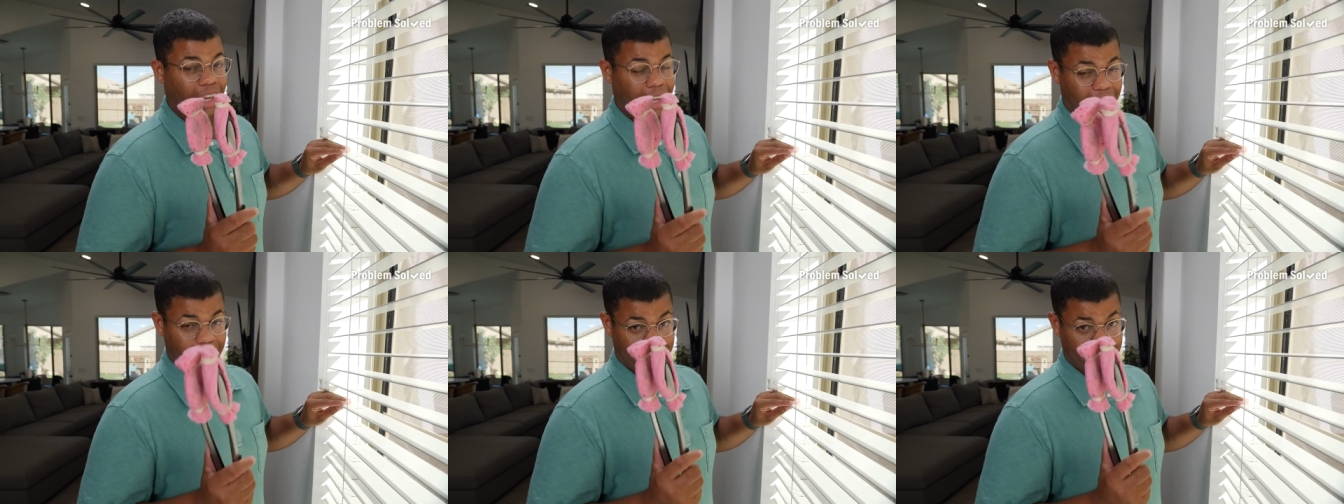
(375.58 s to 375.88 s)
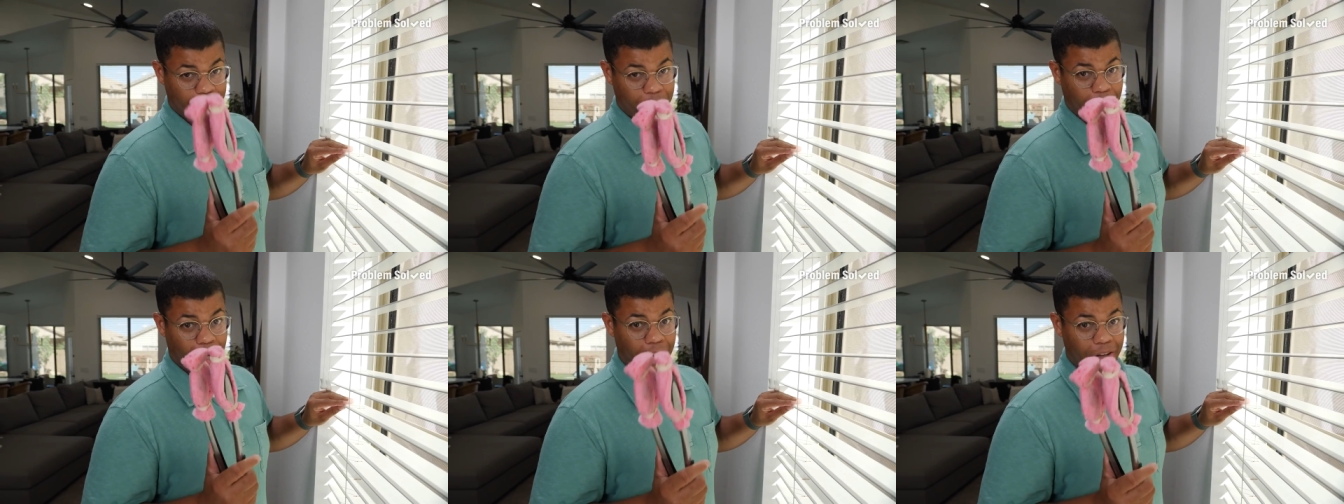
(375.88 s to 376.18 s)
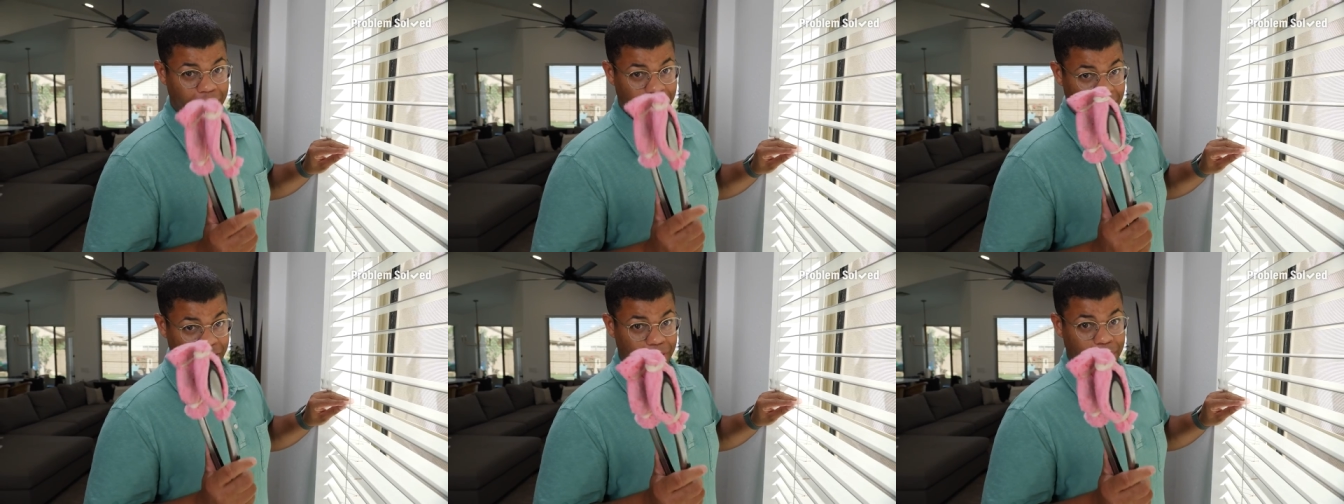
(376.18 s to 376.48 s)
Get some
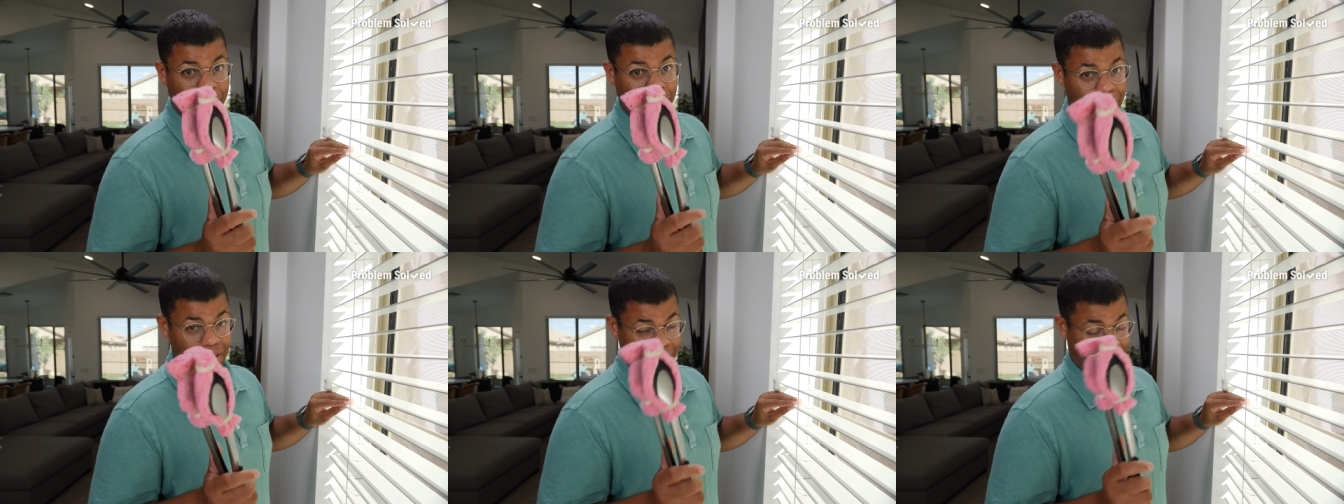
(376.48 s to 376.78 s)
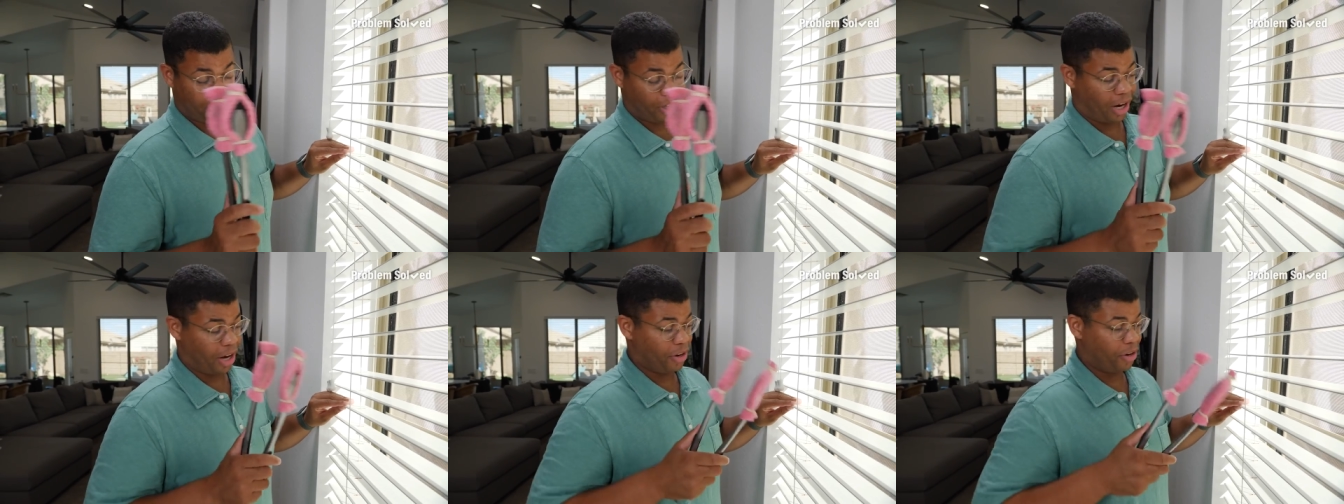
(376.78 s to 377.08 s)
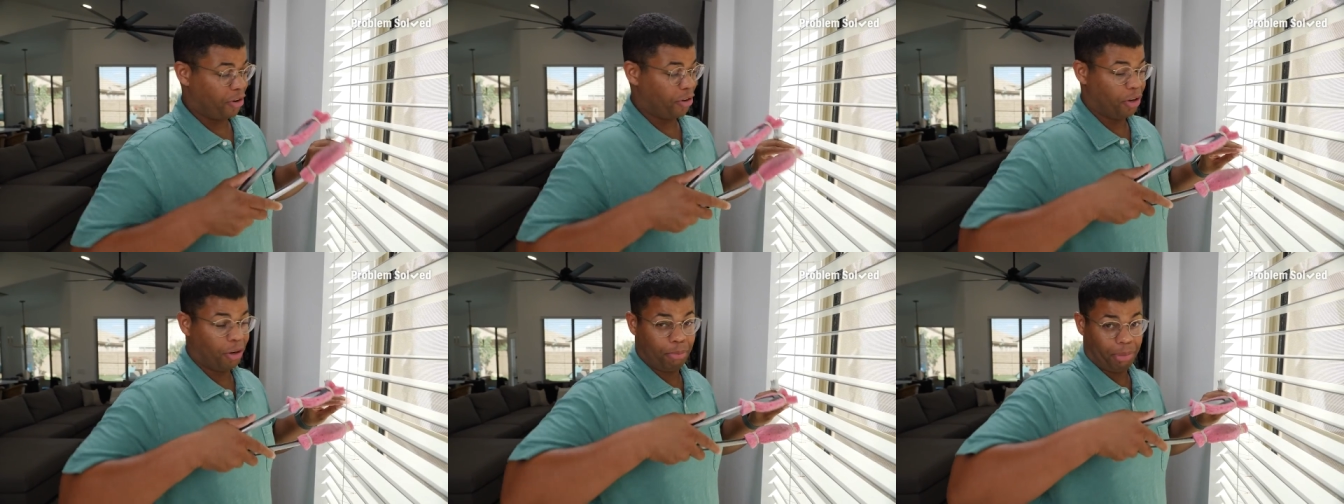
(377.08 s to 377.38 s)
tongs and a sponge. I
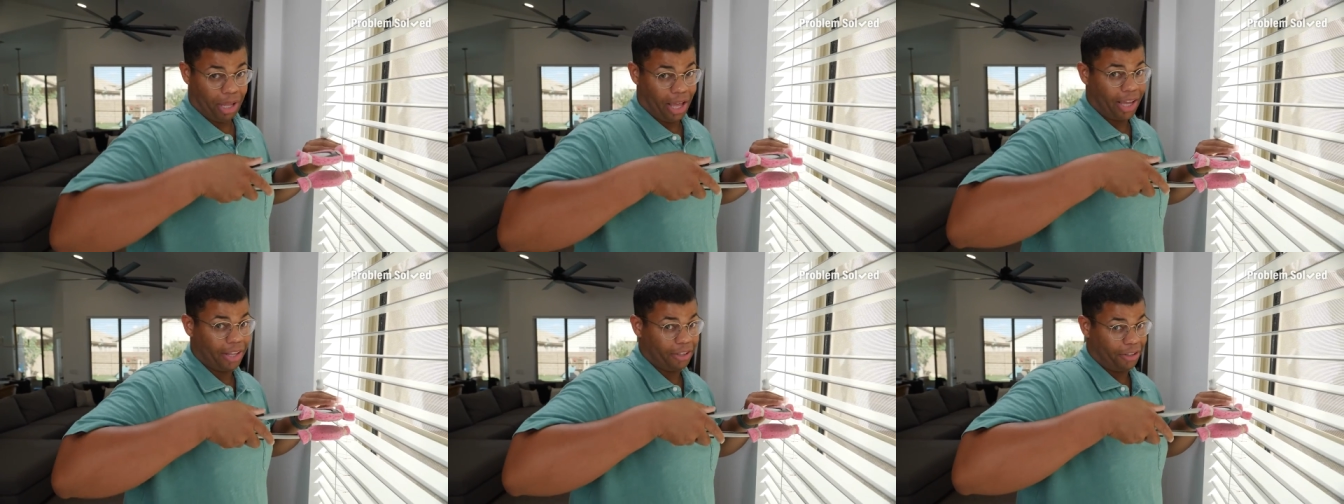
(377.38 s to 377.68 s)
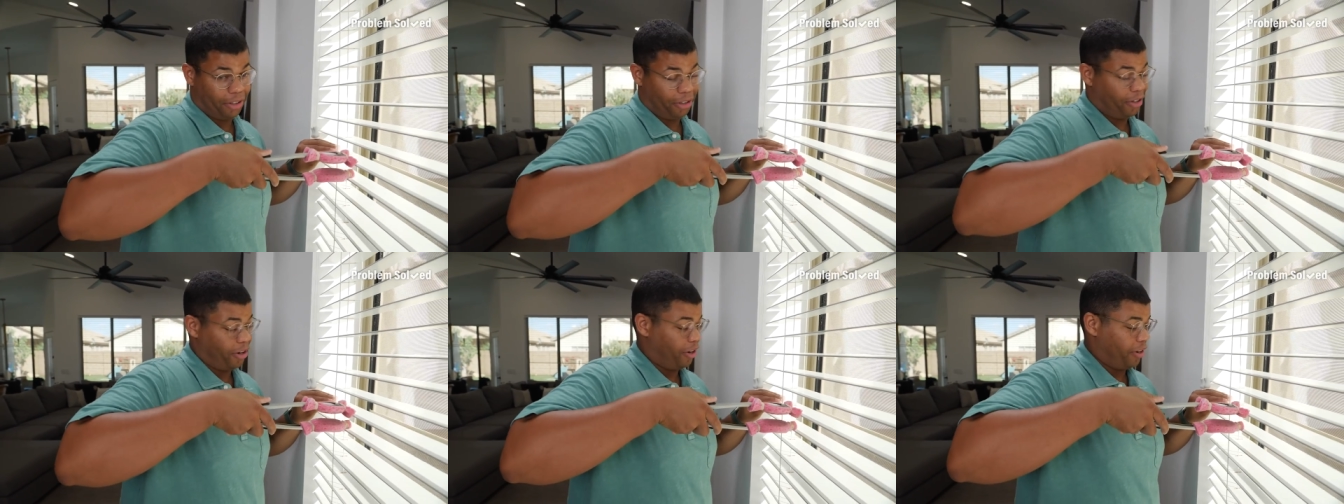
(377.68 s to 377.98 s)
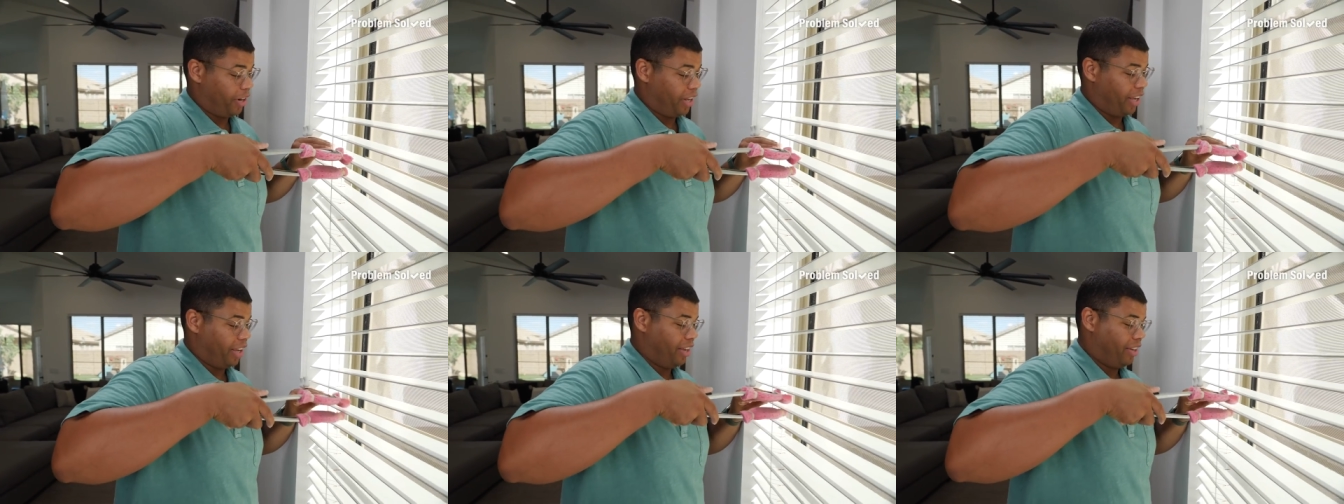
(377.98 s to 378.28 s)
know your blinds are
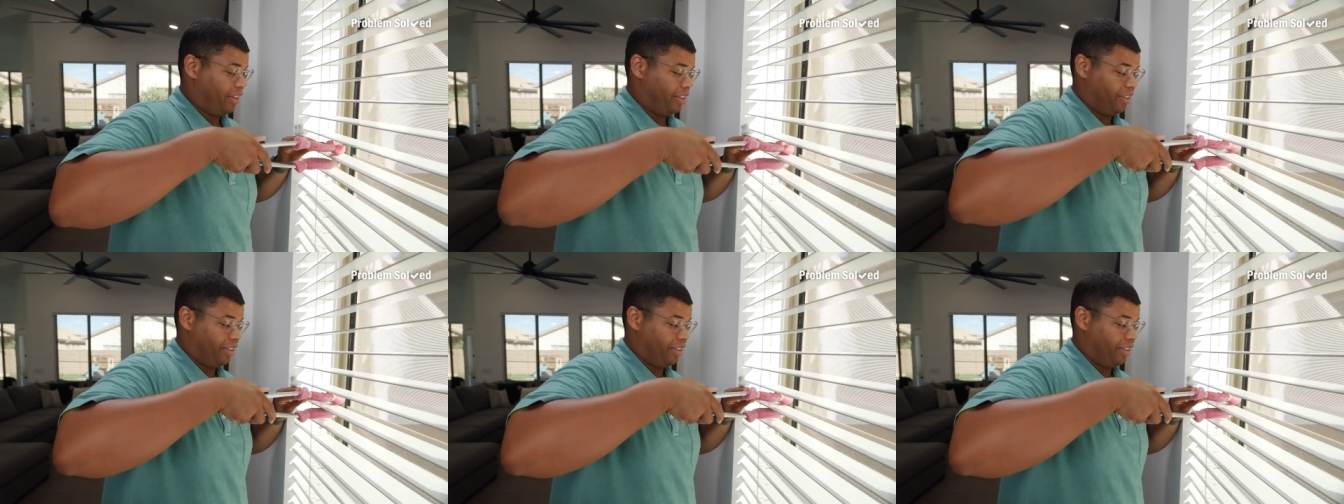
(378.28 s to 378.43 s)
dirty.